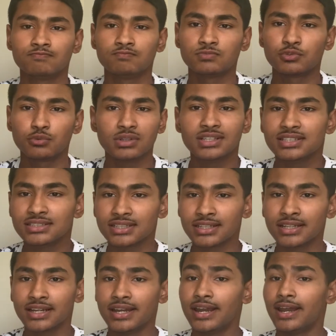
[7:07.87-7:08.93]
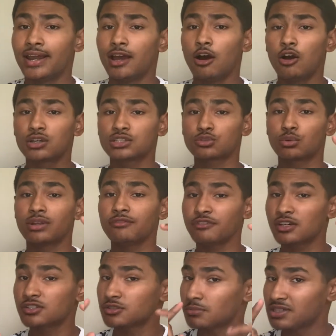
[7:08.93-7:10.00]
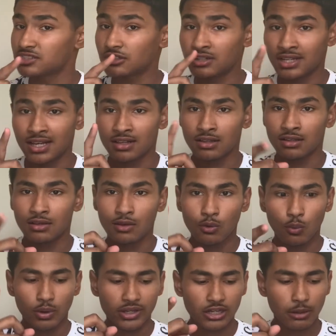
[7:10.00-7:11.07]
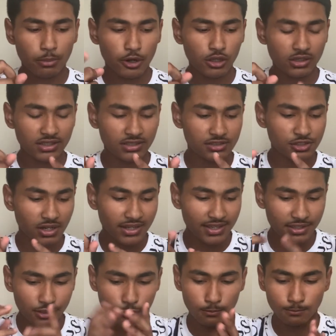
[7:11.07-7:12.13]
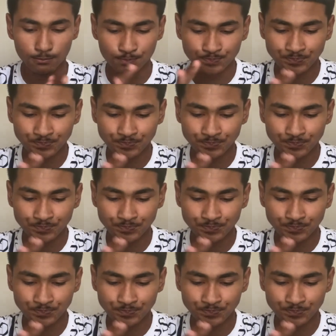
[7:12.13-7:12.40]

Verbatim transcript: It's releasing August 21st, so make sure y'all wake up early and try and get them.